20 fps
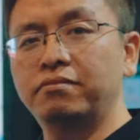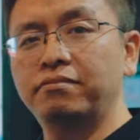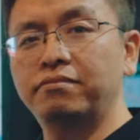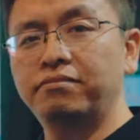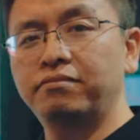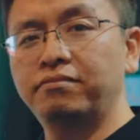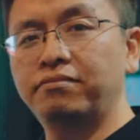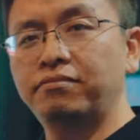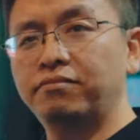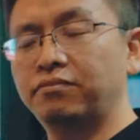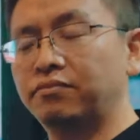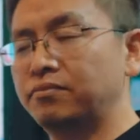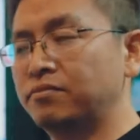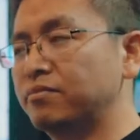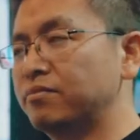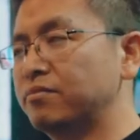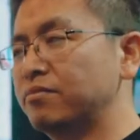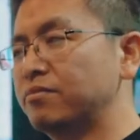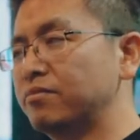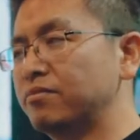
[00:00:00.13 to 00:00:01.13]

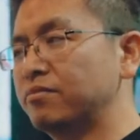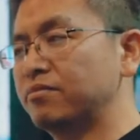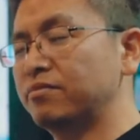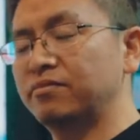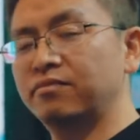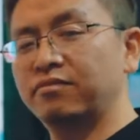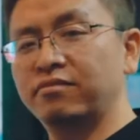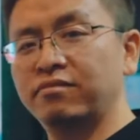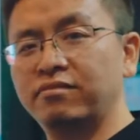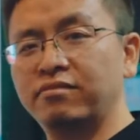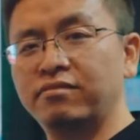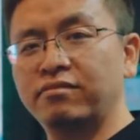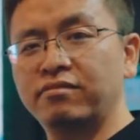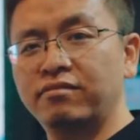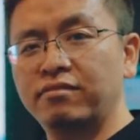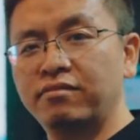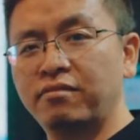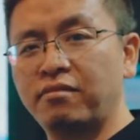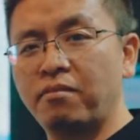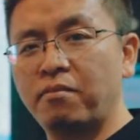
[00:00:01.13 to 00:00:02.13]

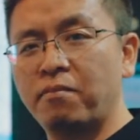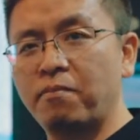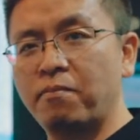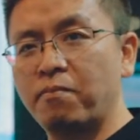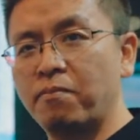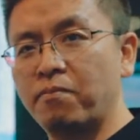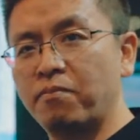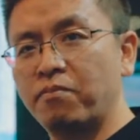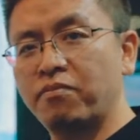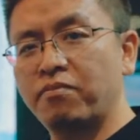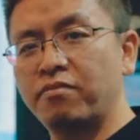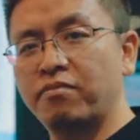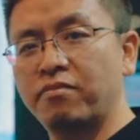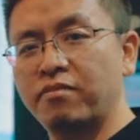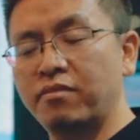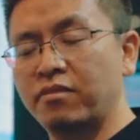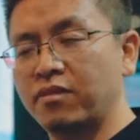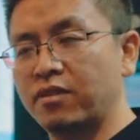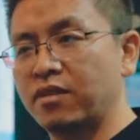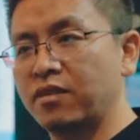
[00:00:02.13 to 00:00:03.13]

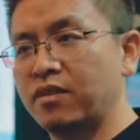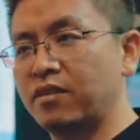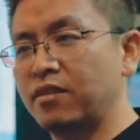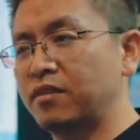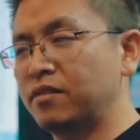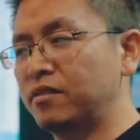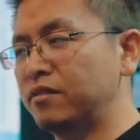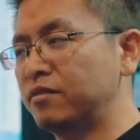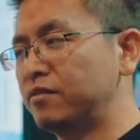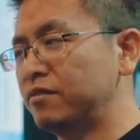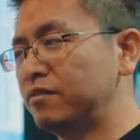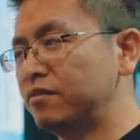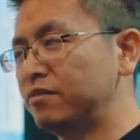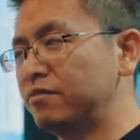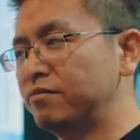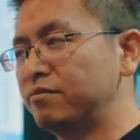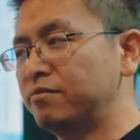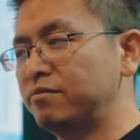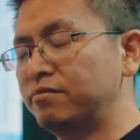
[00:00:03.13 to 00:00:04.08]
[no speech]